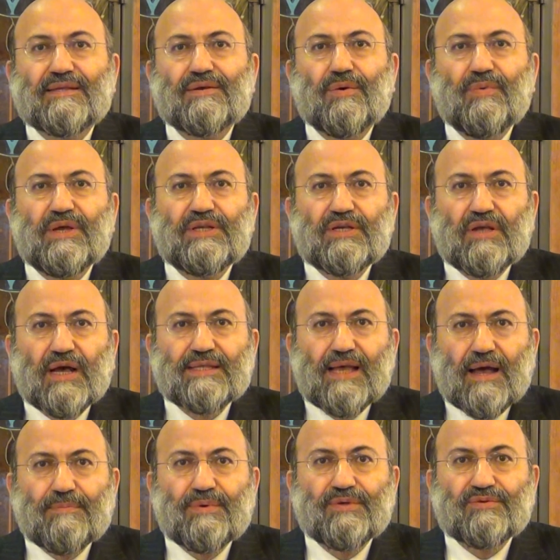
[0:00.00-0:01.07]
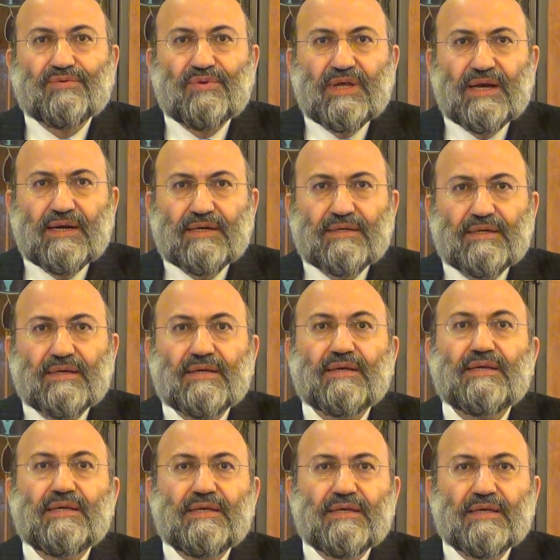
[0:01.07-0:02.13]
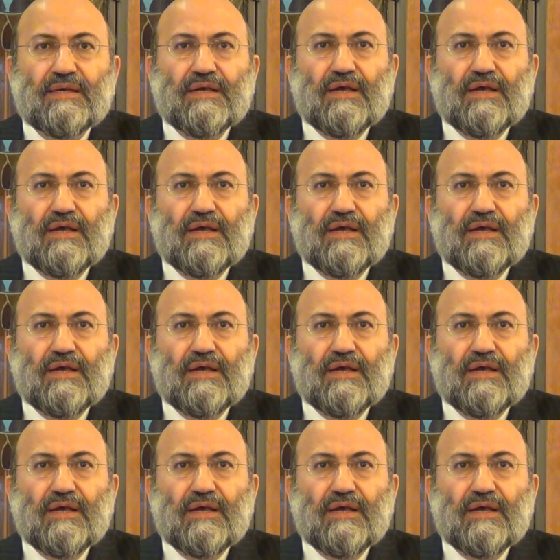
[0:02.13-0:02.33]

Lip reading: when he got up to learn, he